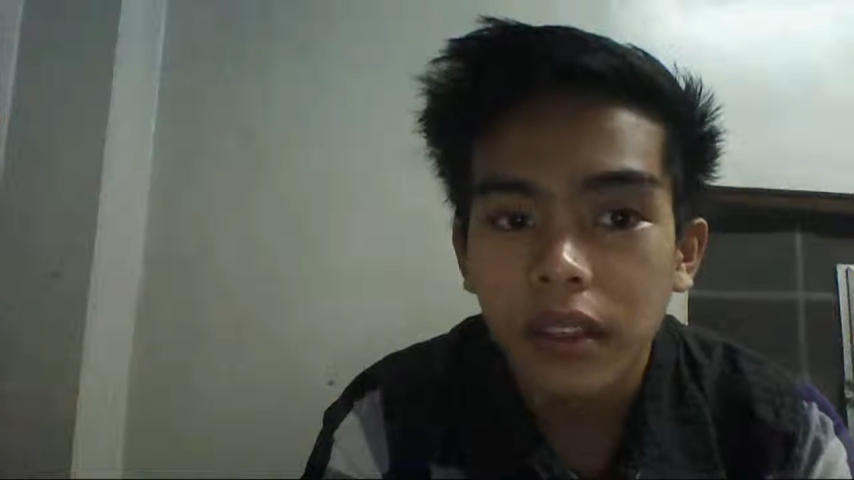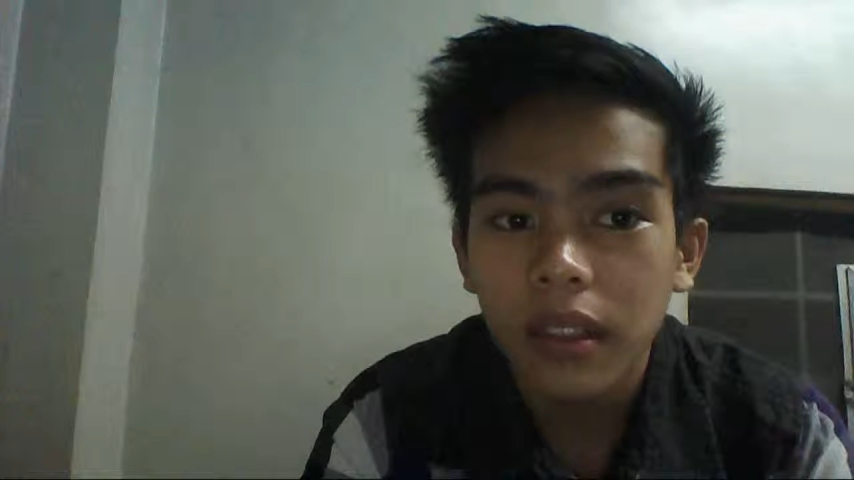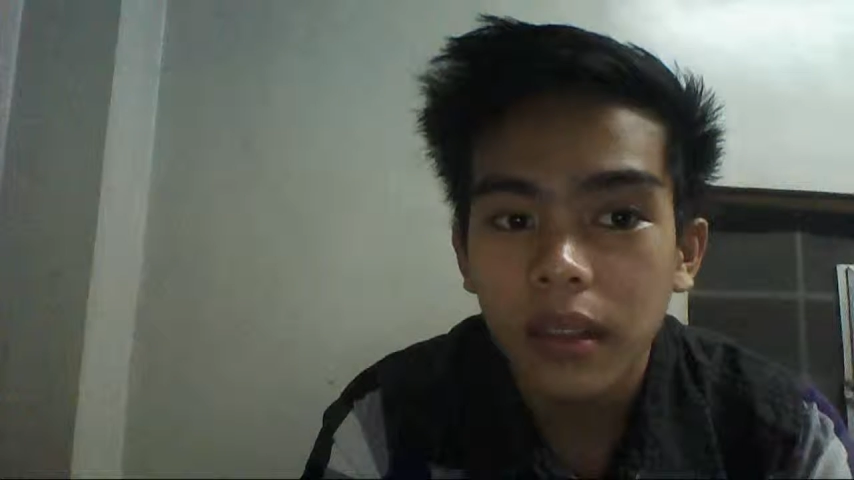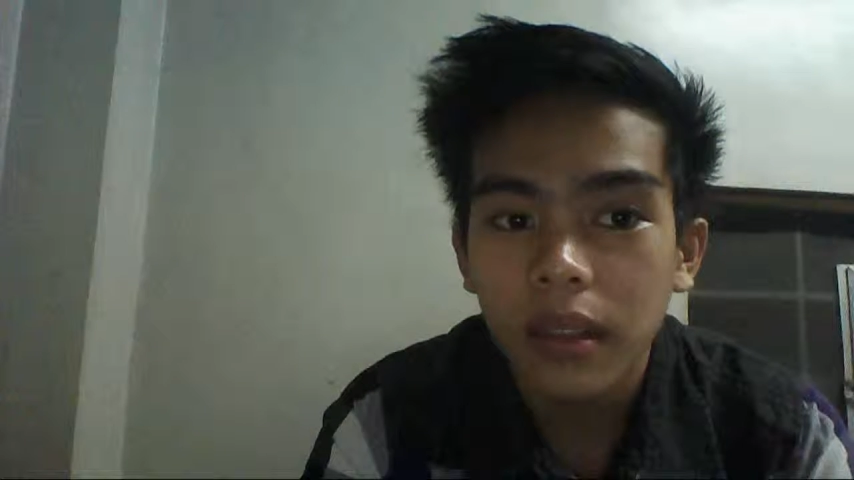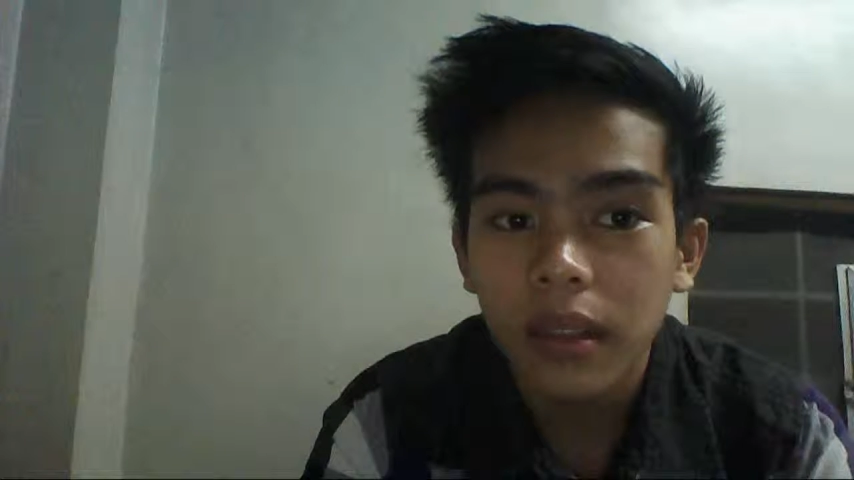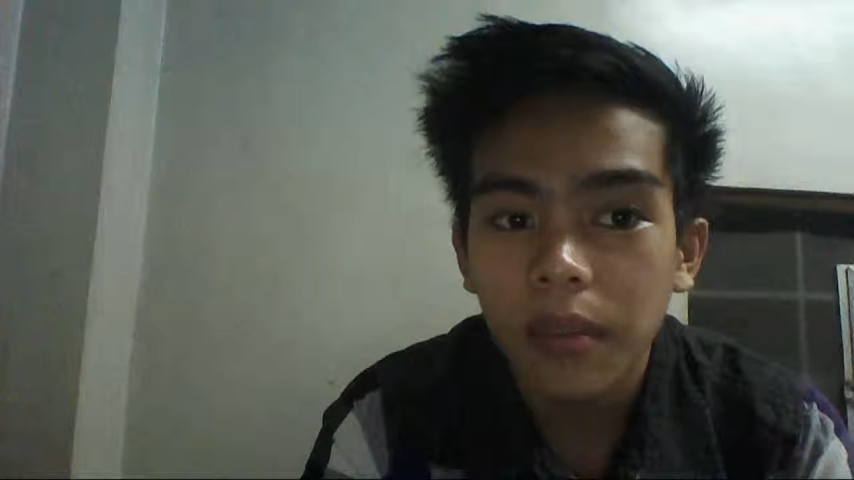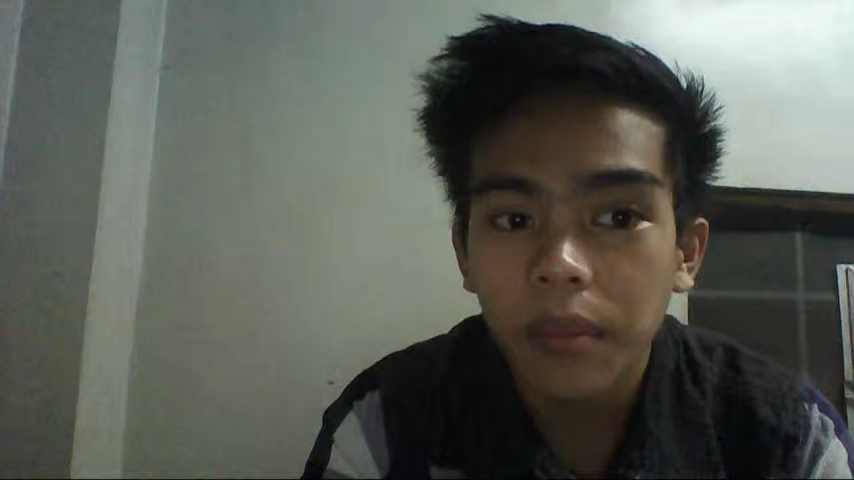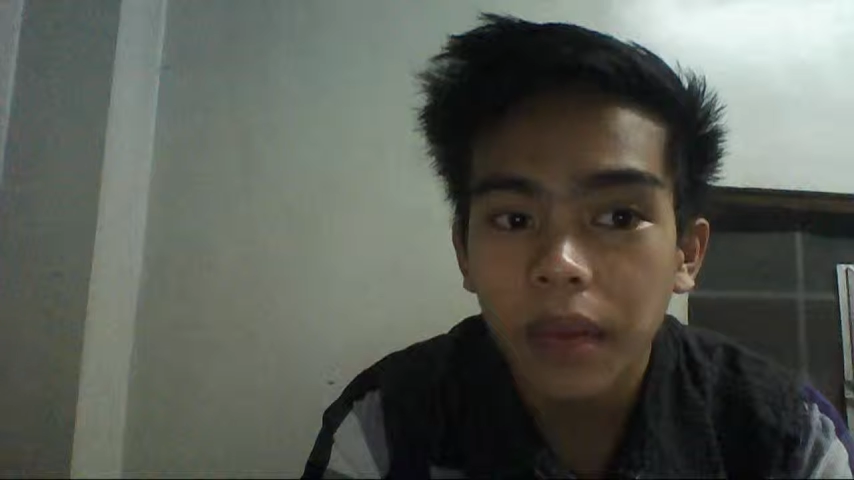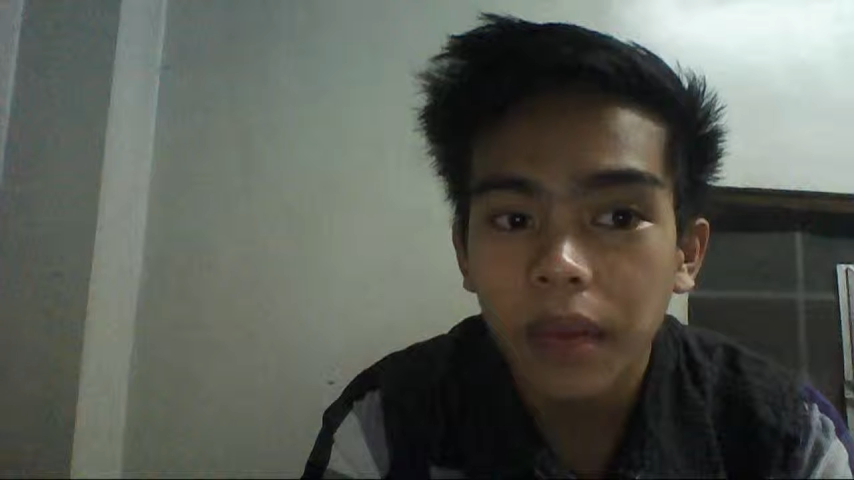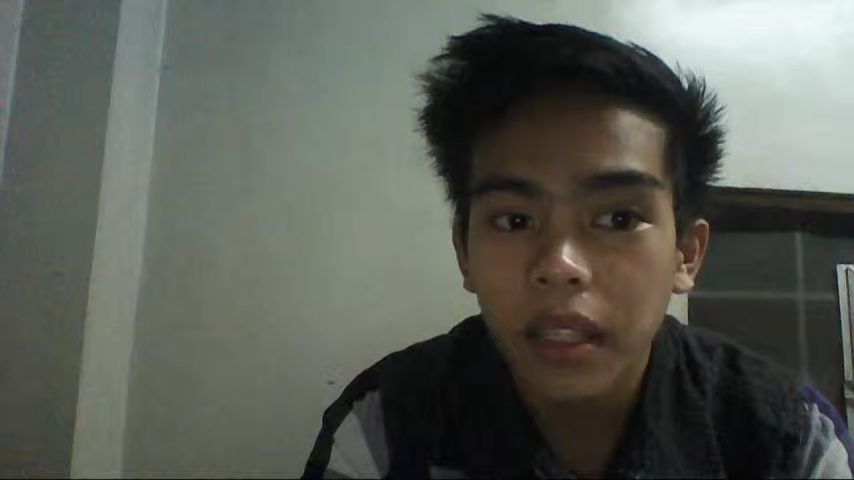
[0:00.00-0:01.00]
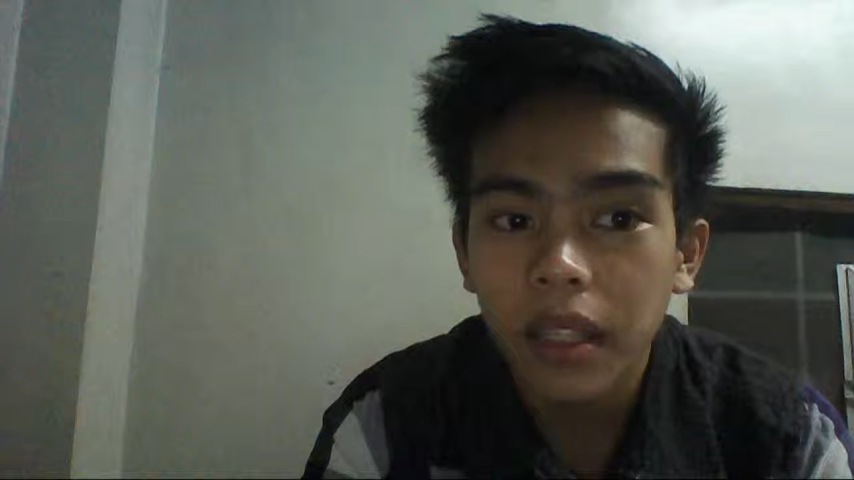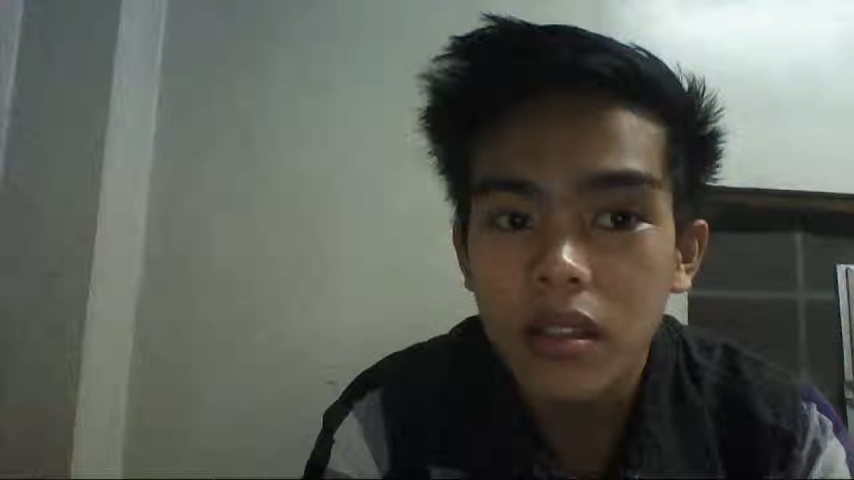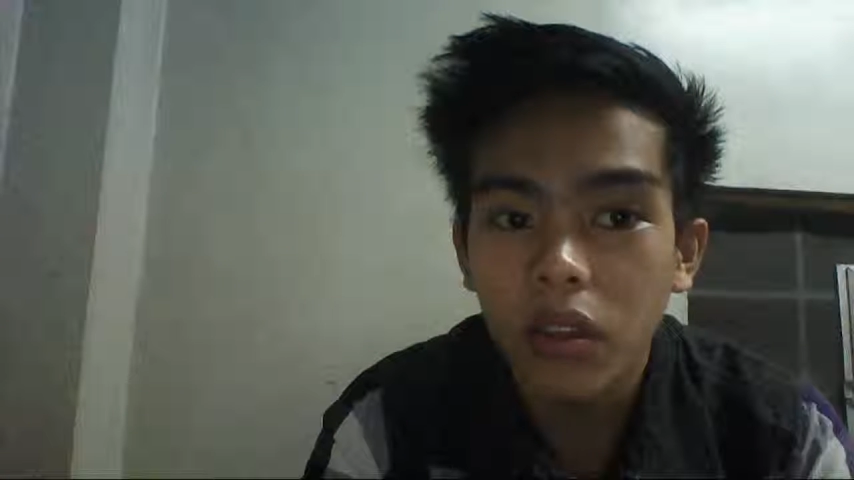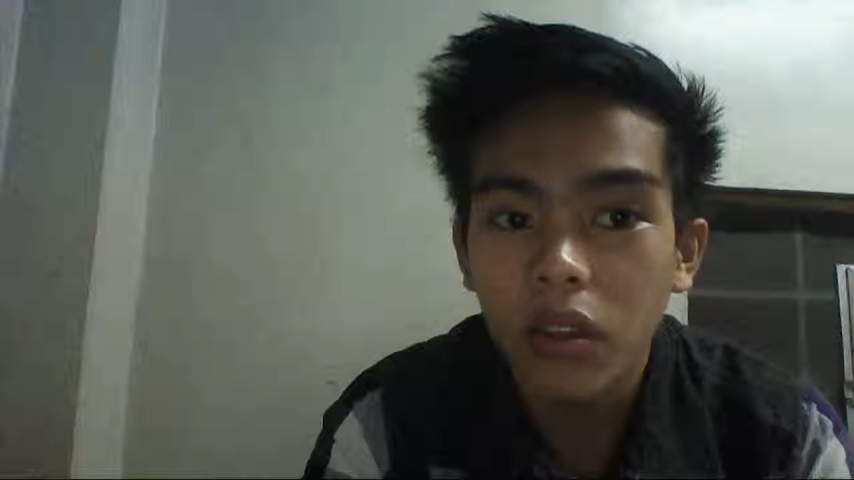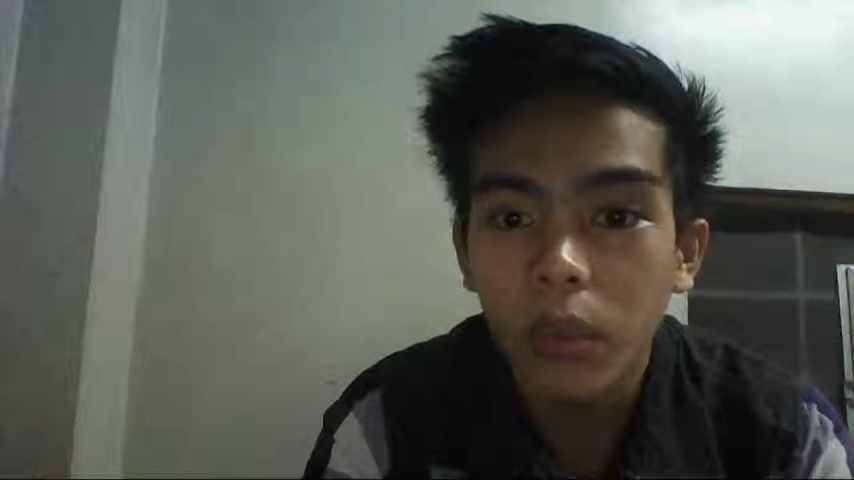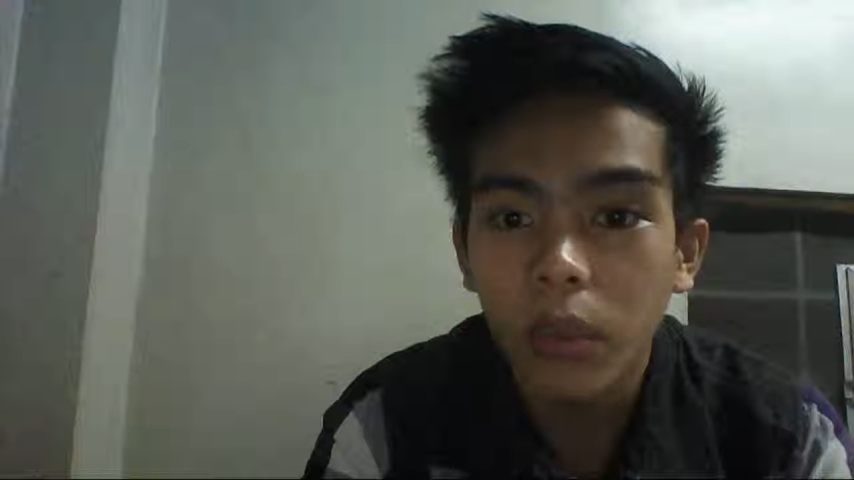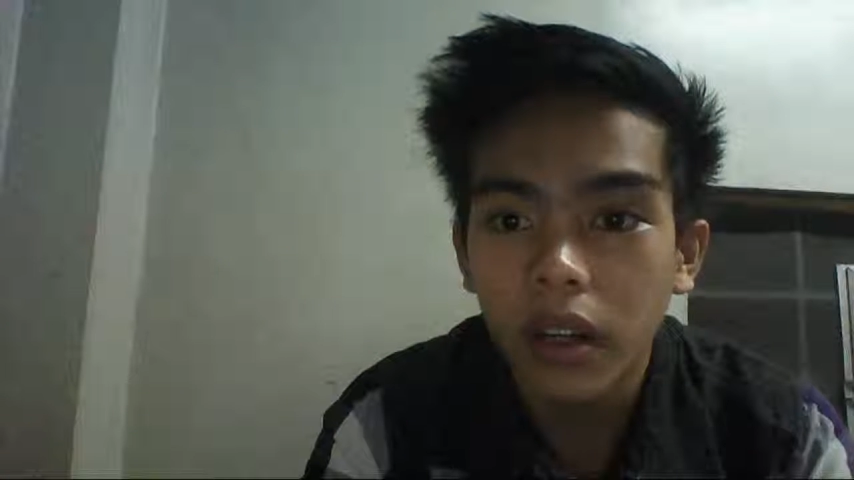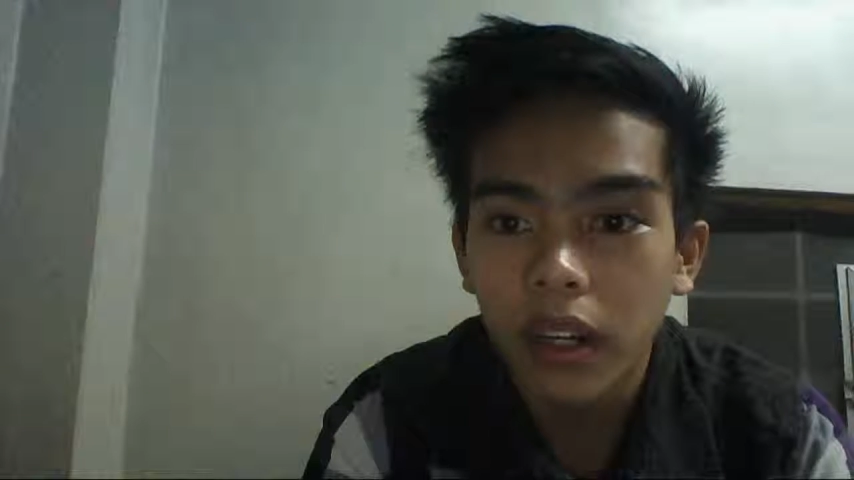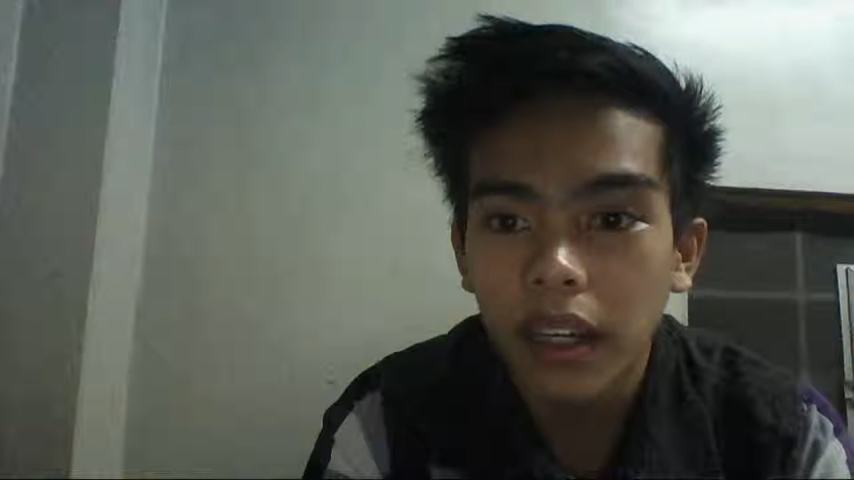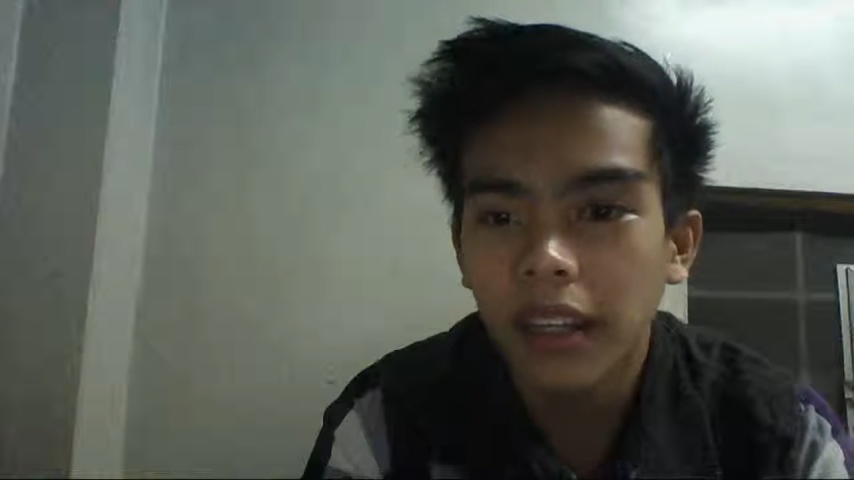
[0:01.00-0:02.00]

plane slower, like that.